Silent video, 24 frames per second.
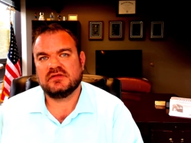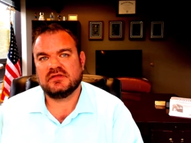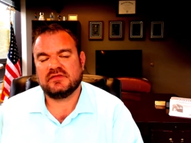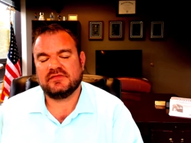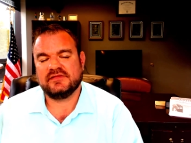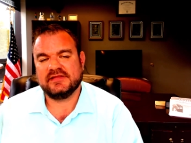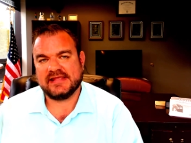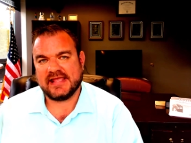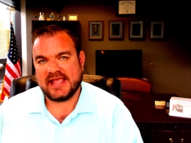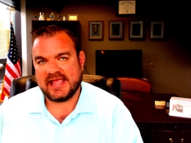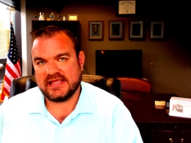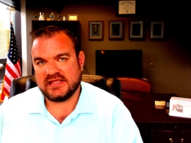
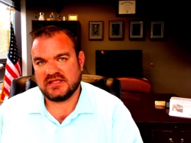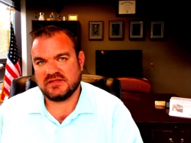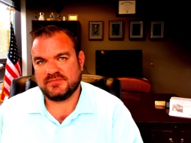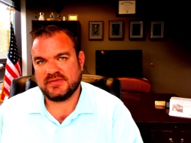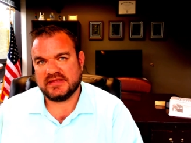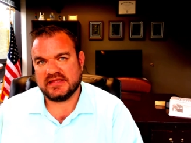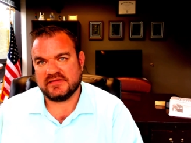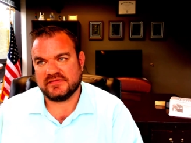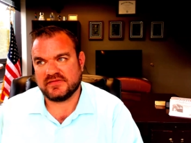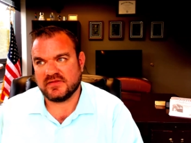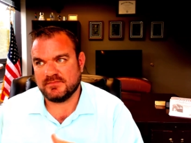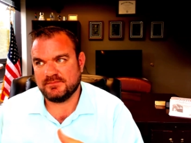the
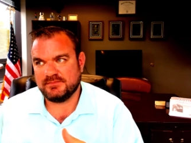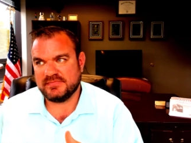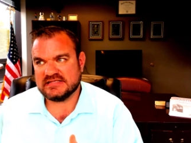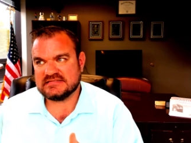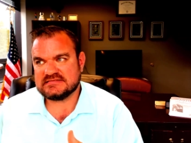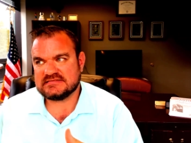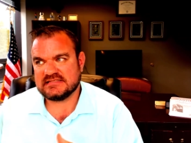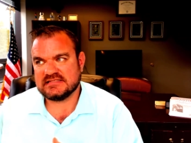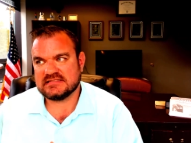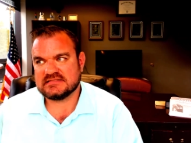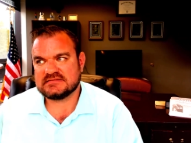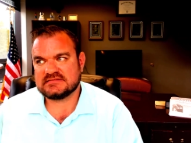AEP, the
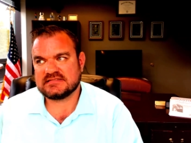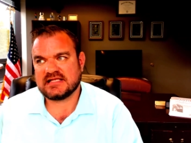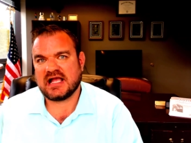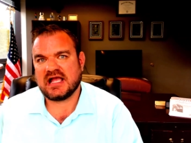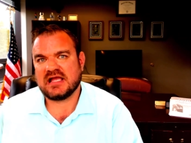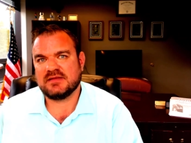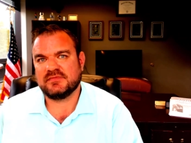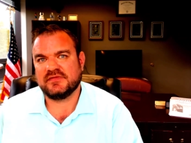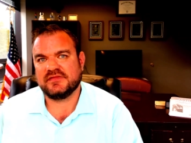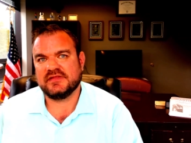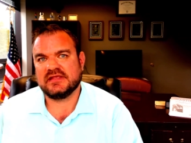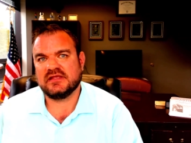busiest
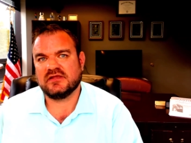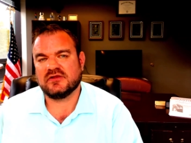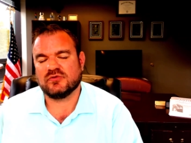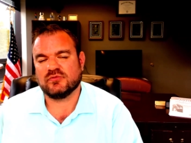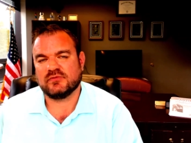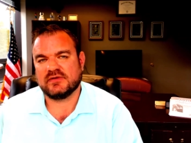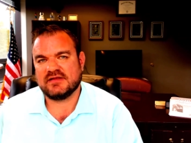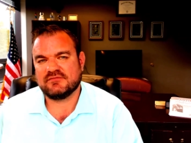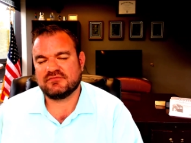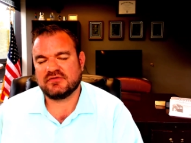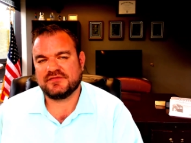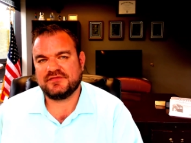time of the year,
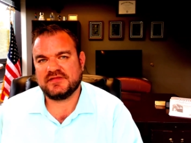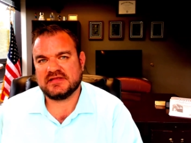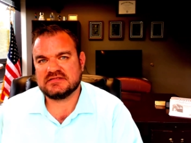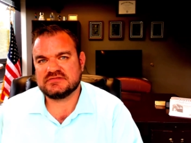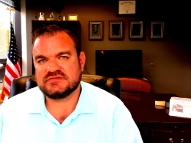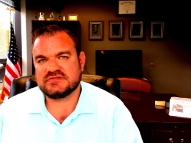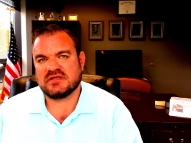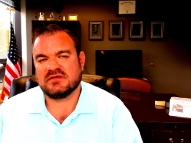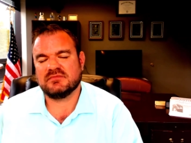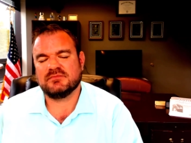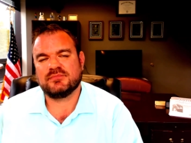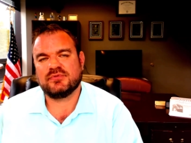when
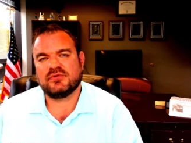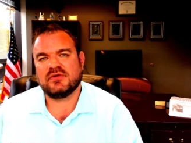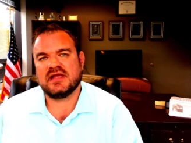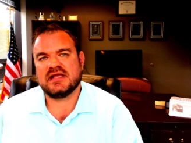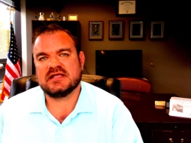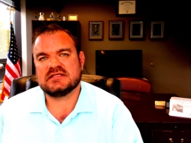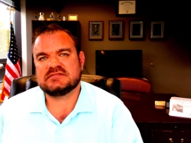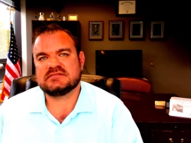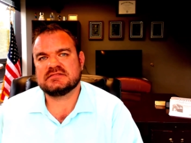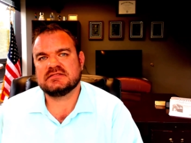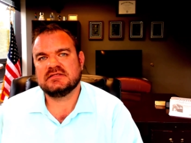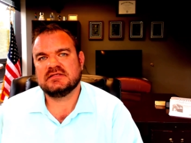everything's
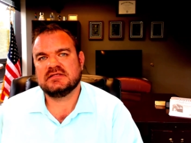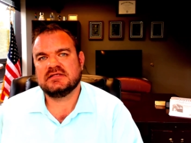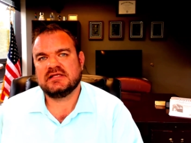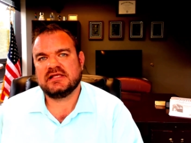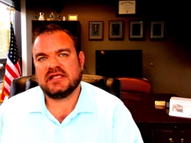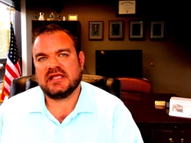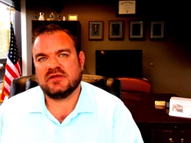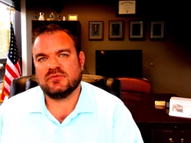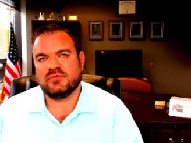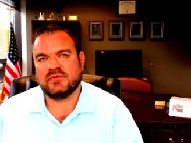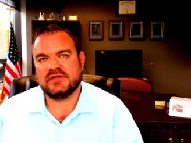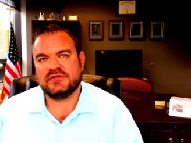compressed
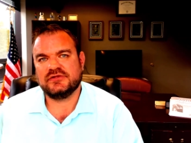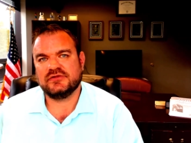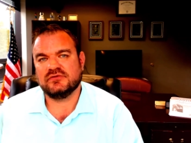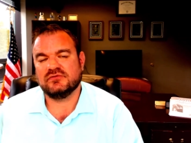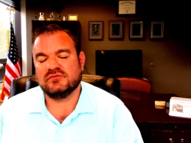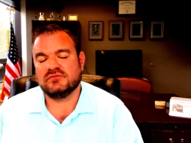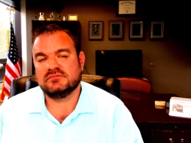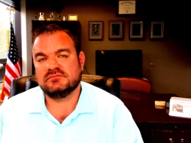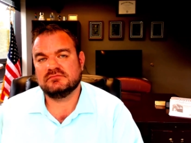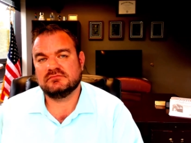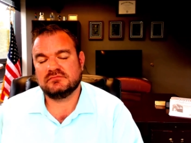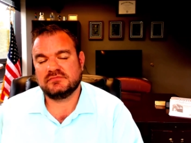and we
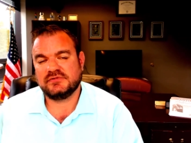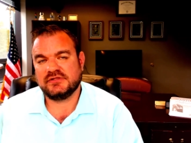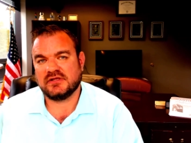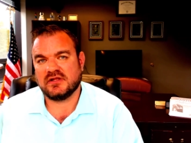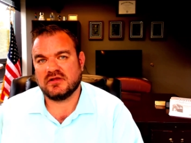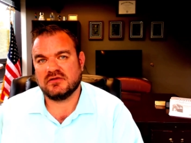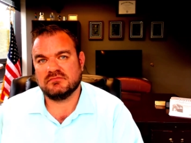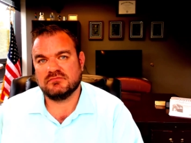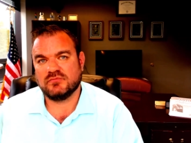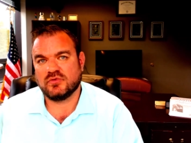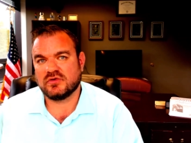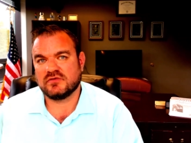do, you
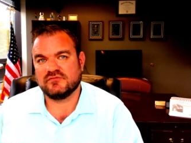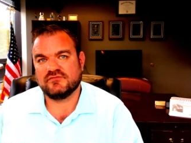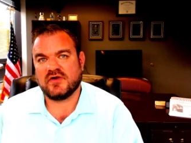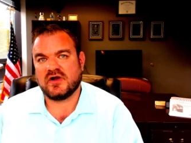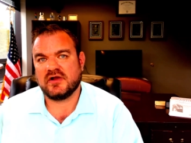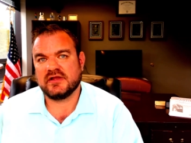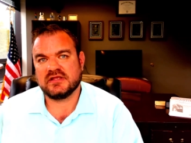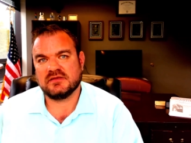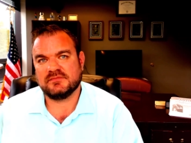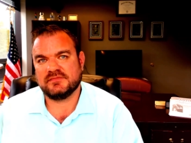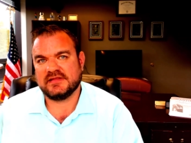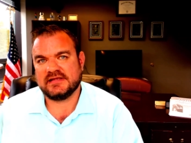know, more
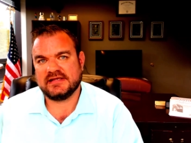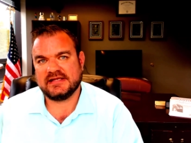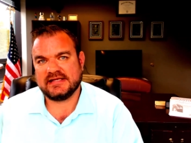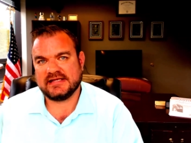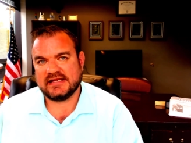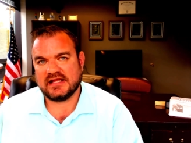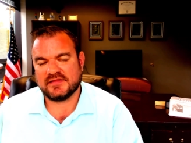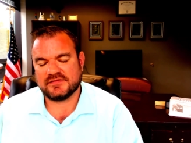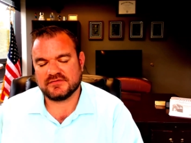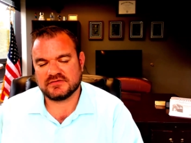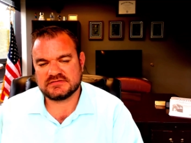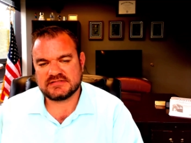volume than
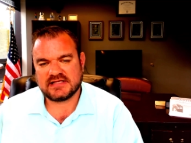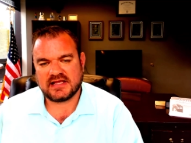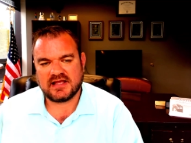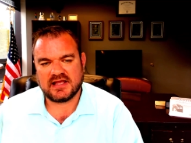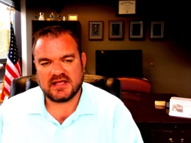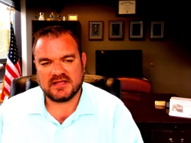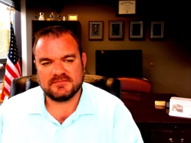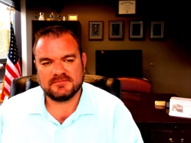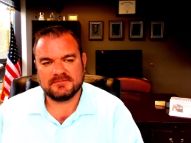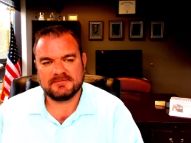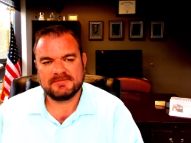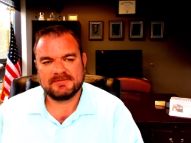any other
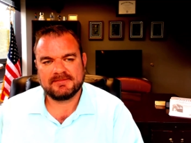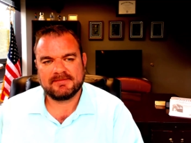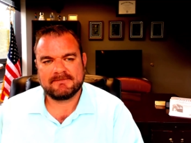time.